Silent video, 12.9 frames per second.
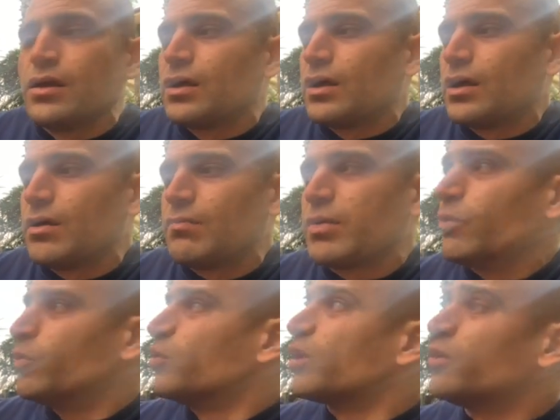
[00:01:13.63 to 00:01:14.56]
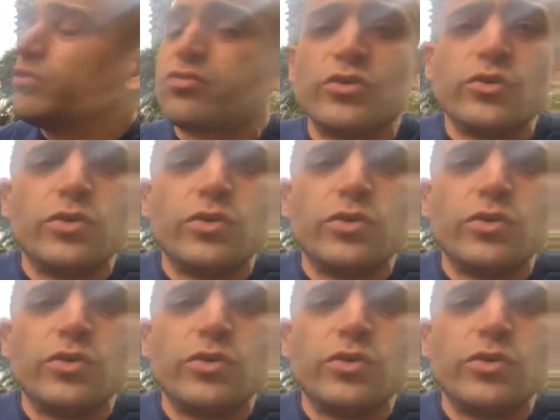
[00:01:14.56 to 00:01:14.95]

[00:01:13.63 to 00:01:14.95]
but we'll go through